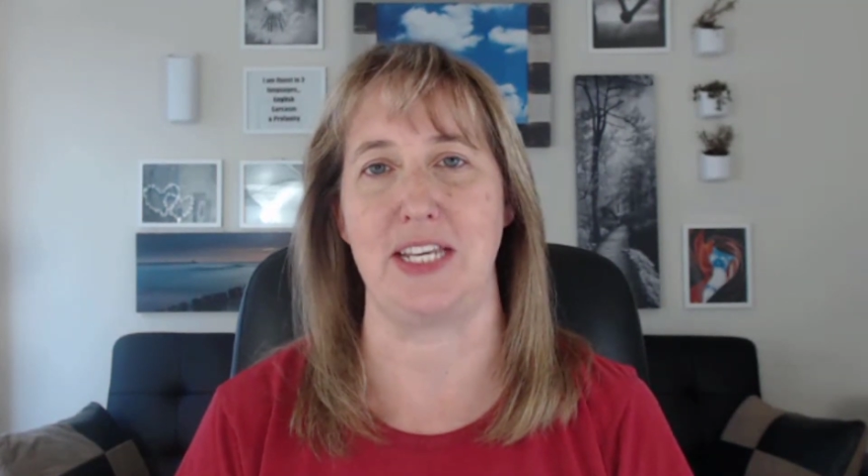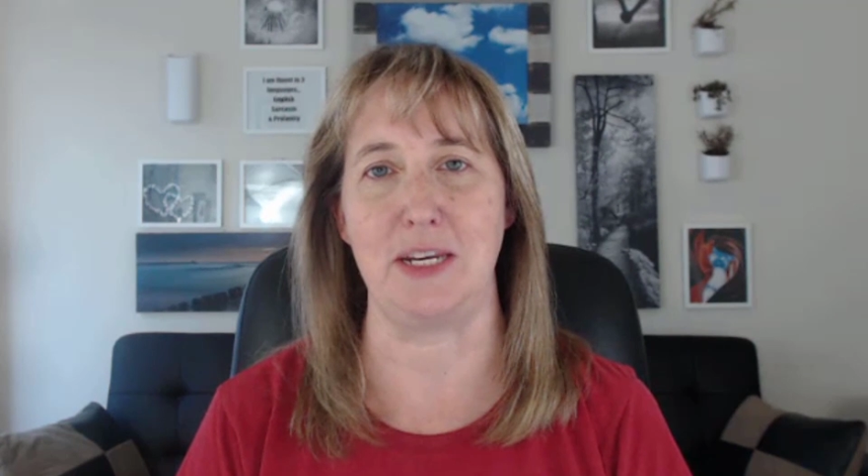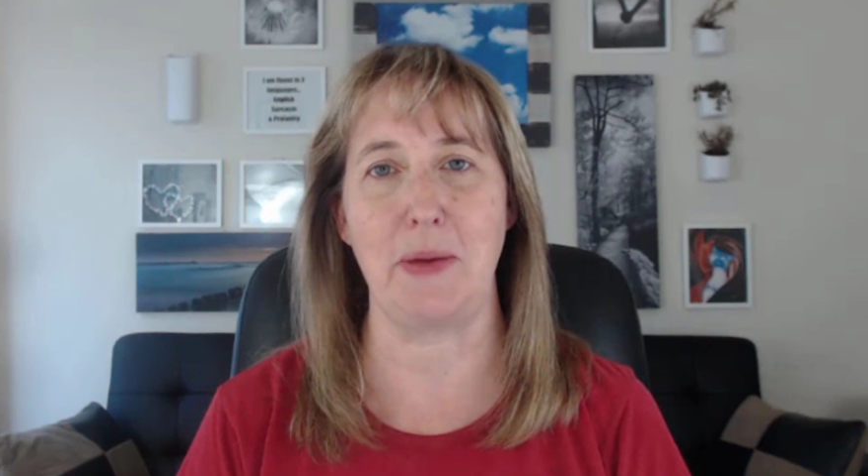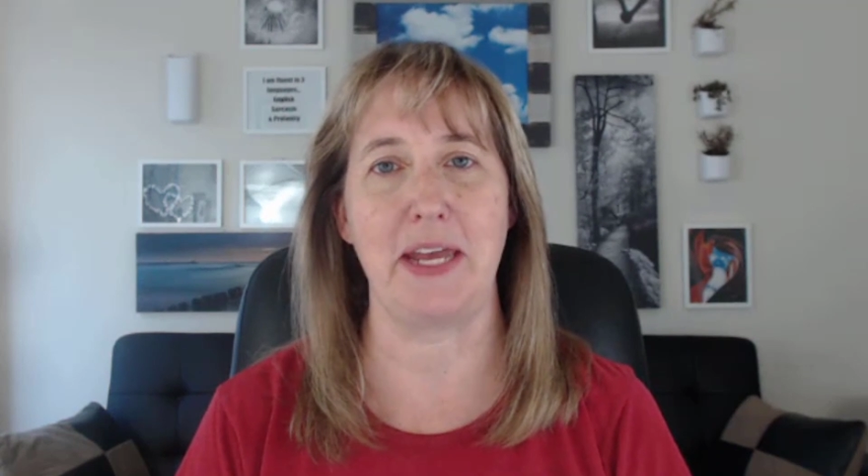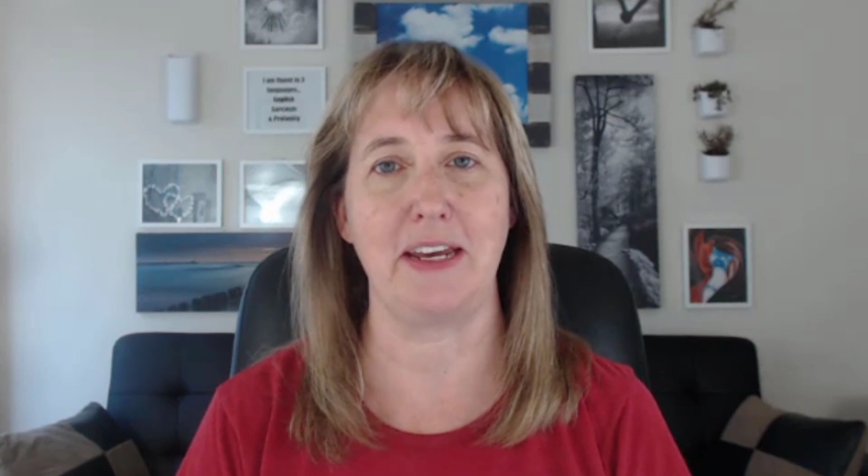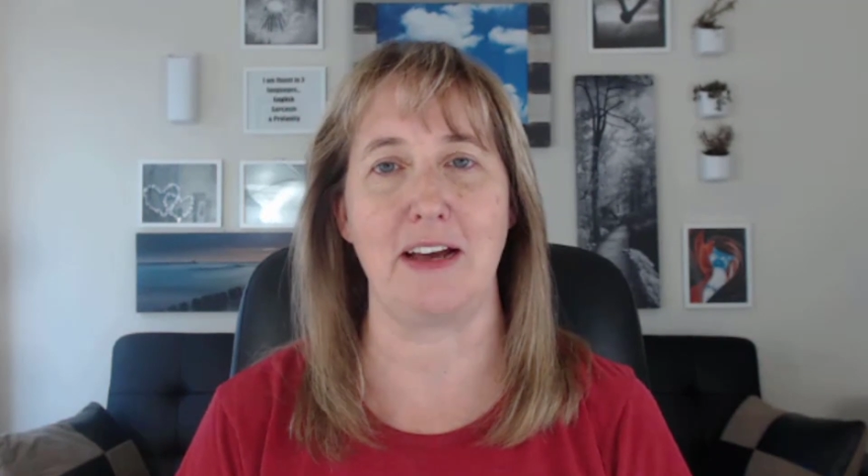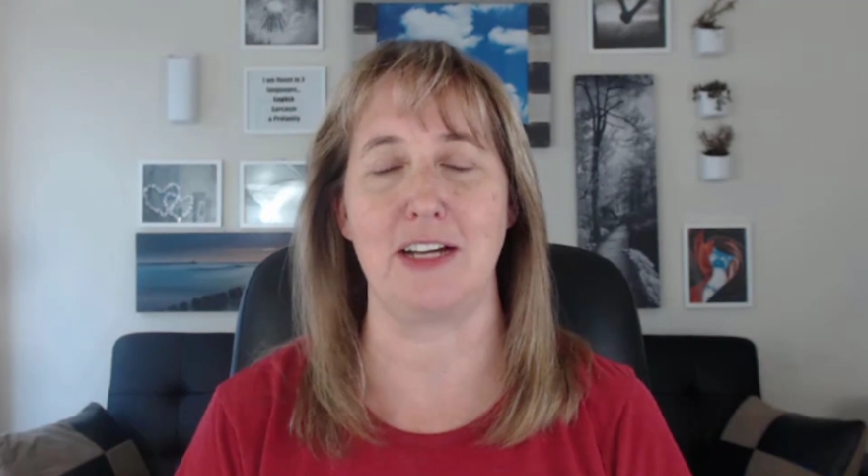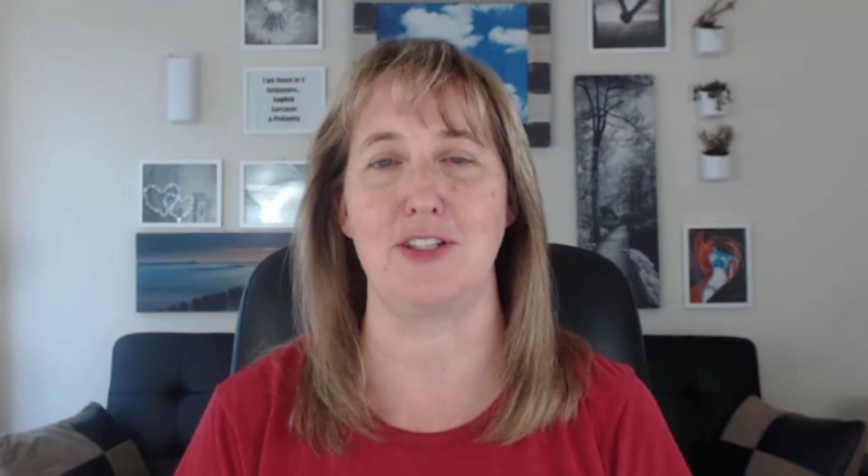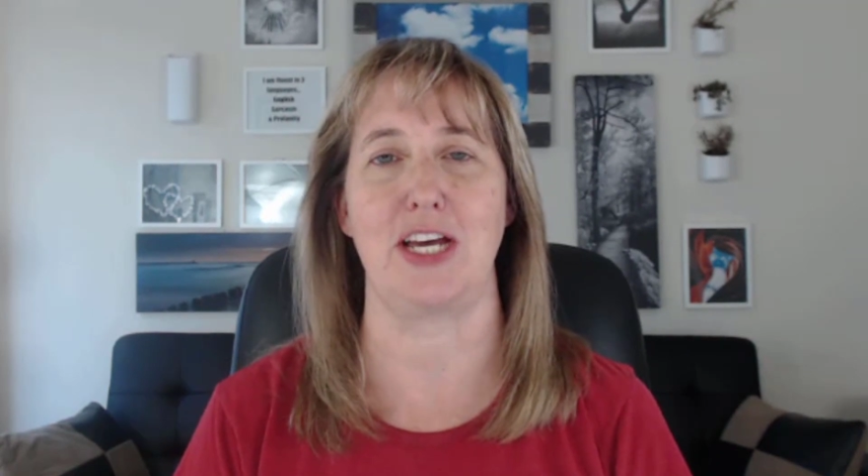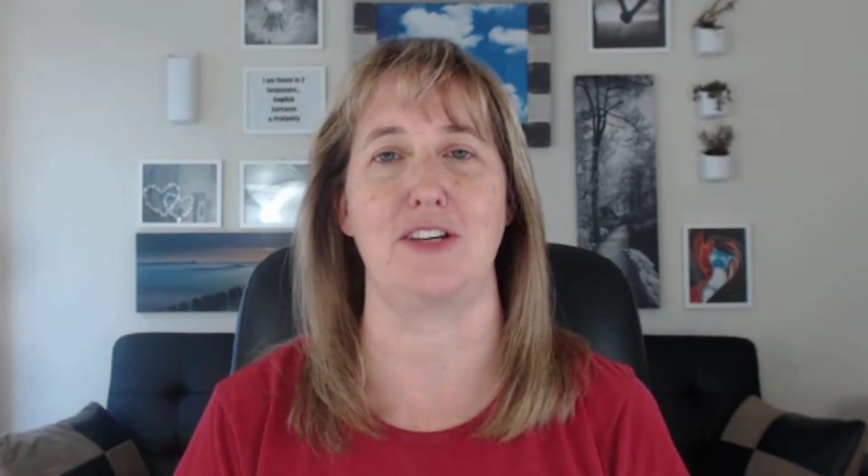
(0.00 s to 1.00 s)
Independent
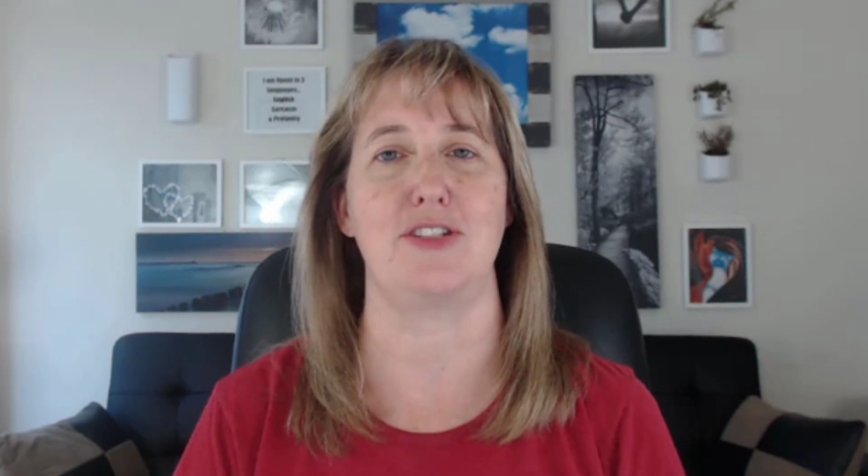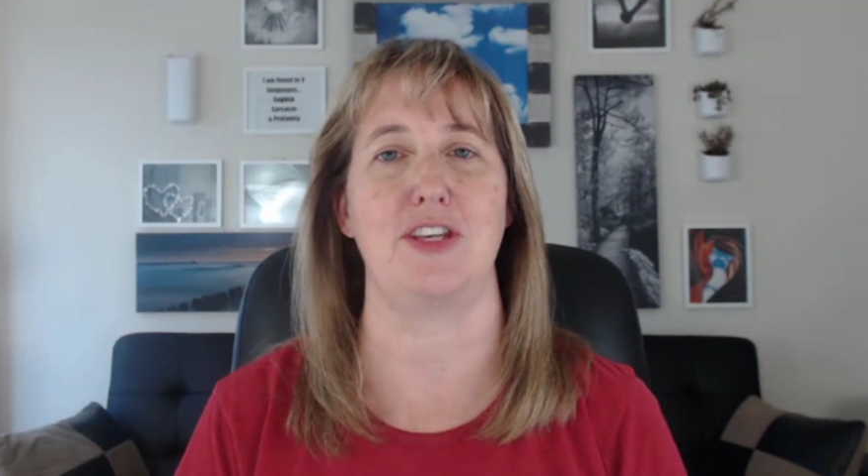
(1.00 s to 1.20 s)
contractors,